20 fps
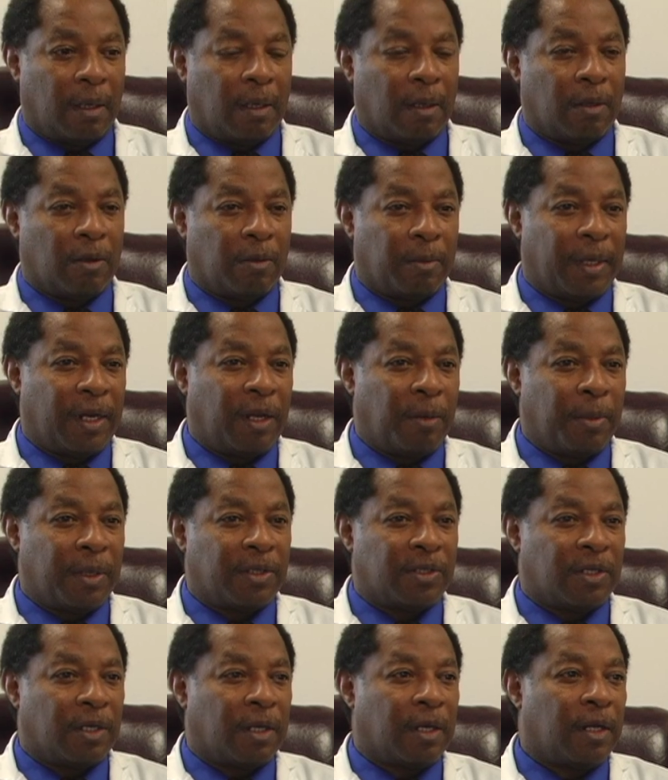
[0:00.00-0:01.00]
My name
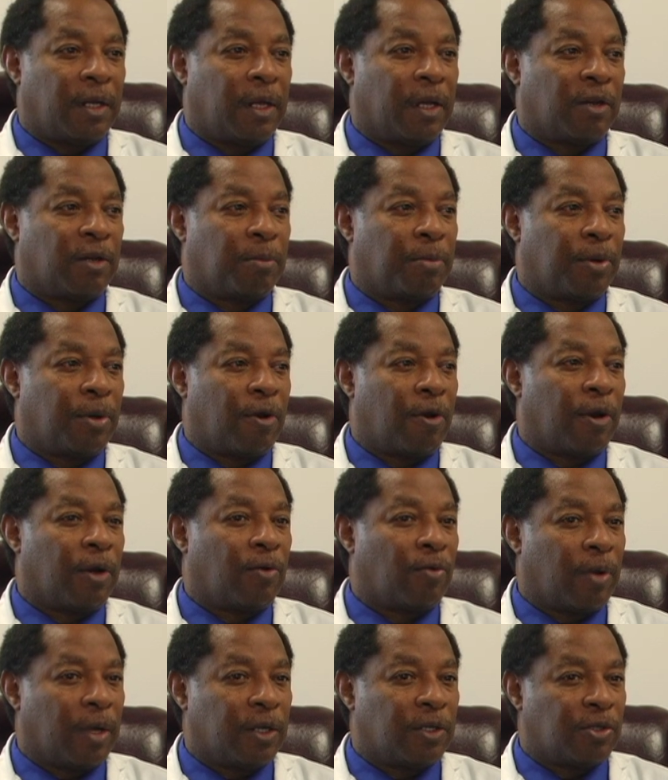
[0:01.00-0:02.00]
is Dr.
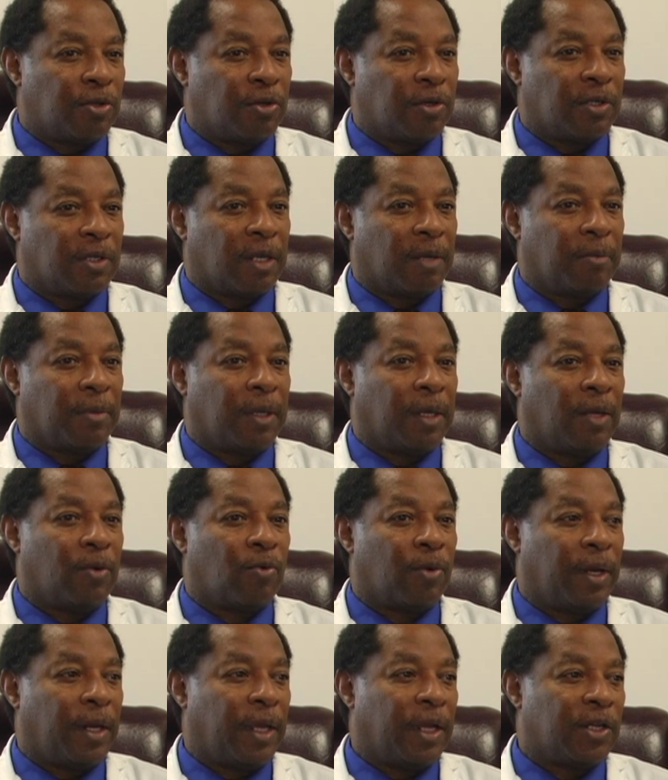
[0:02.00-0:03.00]
Bernard Rogers. I'm the
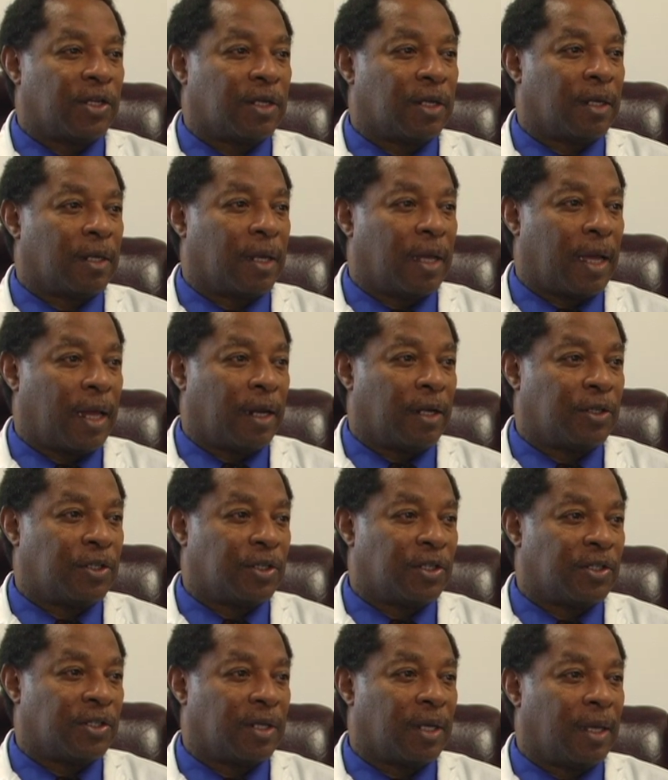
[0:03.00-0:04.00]
radiation
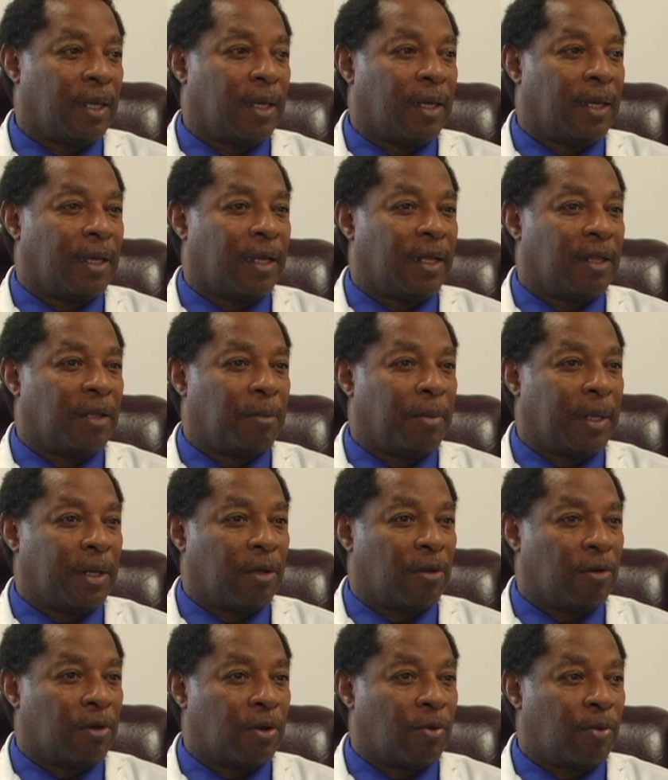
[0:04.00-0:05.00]
oncologist and the
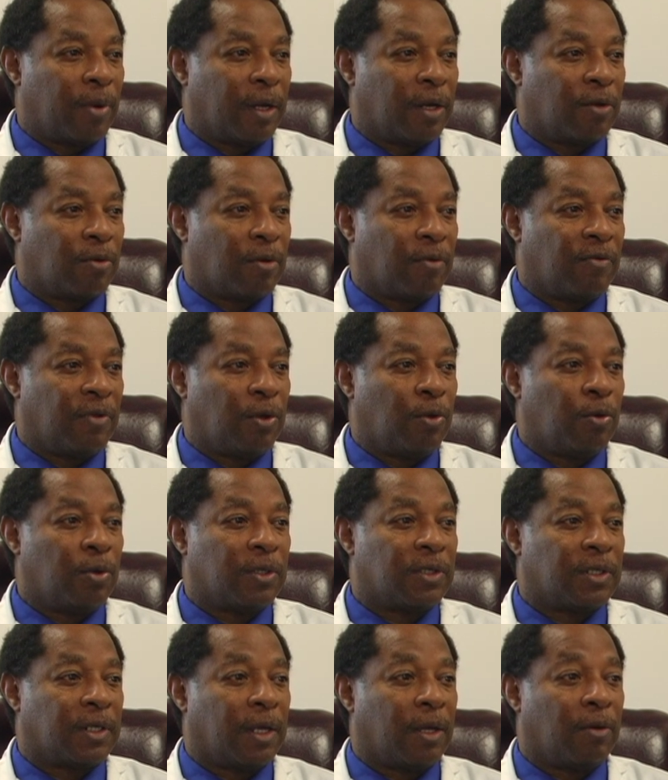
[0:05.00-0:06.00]
medical director of the
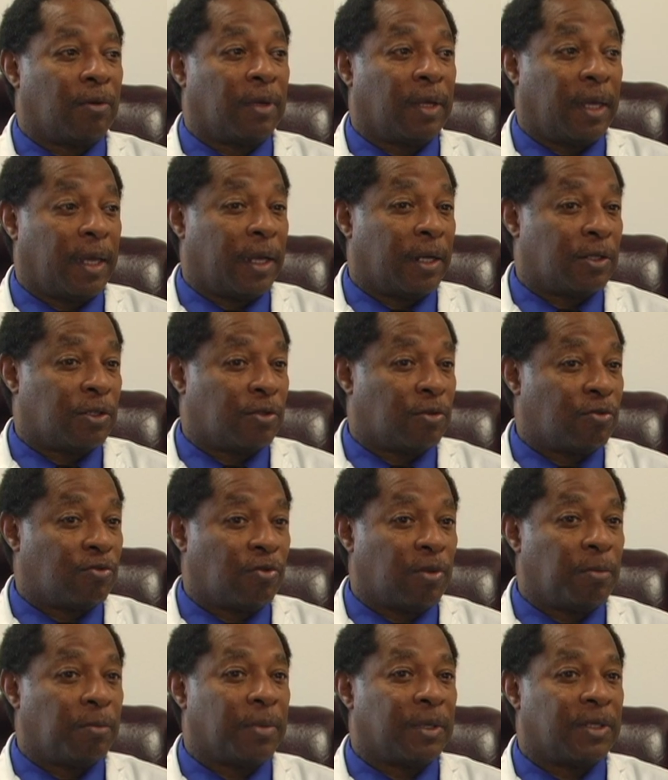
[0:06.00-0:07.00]
Lewistown Cancer
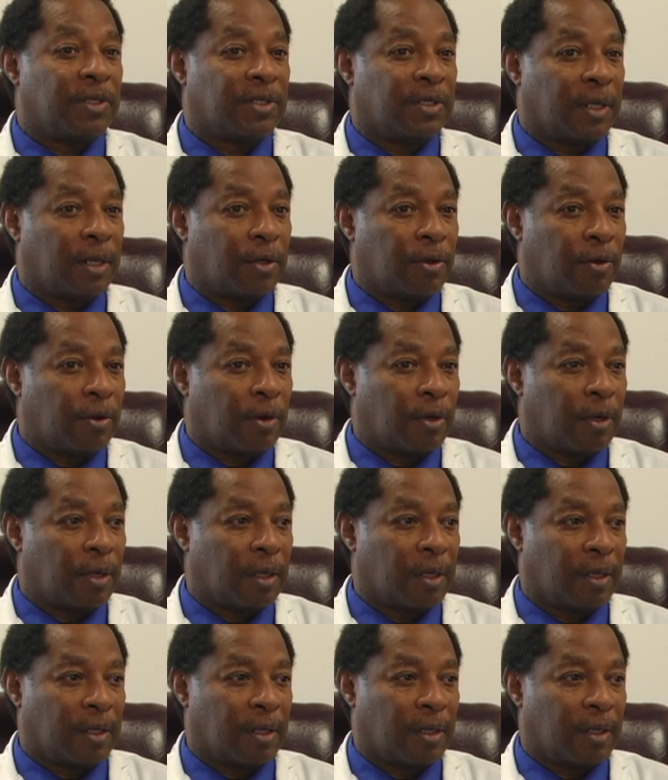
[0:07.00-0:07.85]
Treatment Center.